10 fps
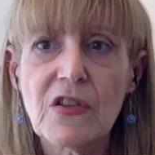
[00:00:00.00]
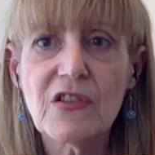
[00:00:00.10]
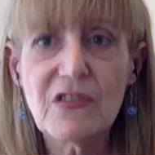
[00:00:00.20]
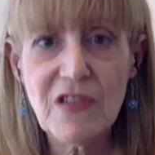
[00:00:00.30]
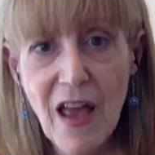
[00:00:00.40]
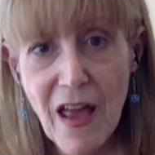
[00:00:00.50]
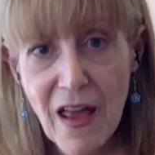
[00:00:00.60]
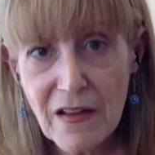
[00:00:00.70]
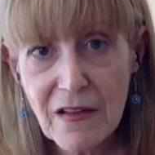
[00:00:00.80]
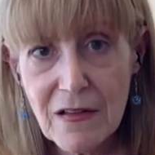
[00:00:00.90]

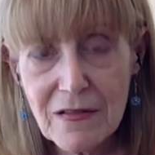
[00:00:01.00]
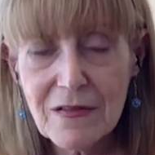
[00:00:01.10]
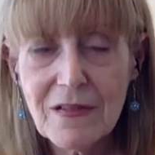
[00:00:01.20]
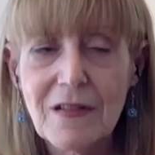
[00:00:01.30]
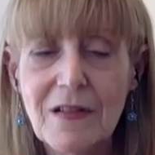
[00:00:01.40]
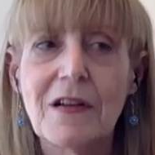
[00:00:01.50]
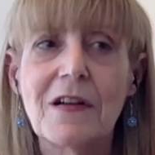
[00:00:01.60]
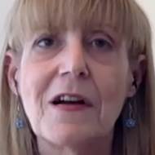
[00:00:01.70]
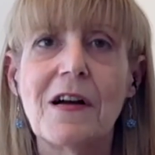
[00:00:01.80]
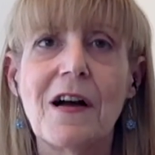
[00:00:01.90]
today,
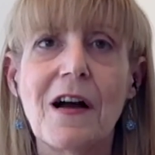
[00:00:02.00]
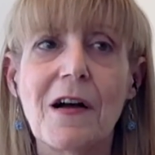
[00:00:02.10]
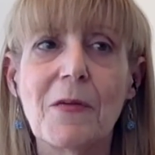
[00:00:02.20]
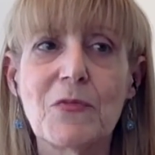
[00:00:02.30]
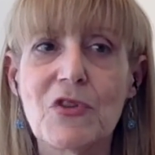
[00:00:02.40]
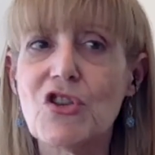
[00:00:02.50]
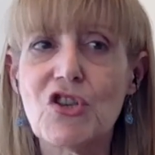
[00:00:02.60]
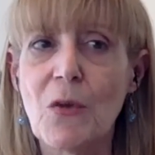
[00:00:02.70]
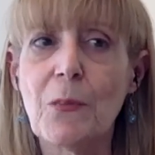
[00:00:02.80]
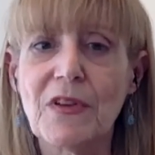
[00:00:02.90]

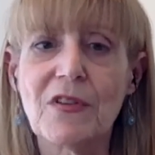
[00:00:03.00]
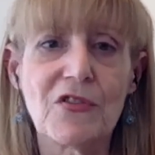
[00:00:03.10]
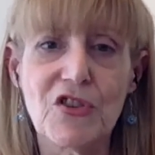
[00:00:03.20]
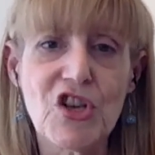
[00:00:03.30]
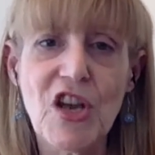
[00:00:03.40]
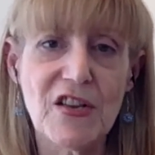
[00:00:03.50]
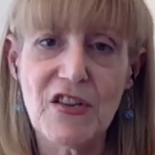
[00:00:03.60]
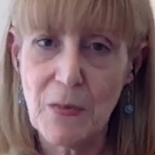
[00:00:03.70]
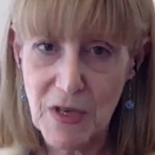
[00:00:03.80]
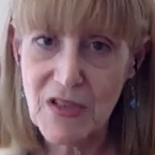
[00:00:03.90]
just jumping to the
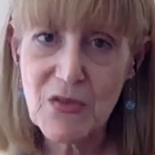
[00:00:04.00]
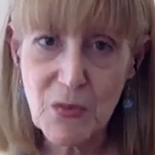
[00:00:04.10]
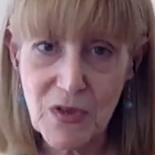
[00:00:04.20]
chase, I mean,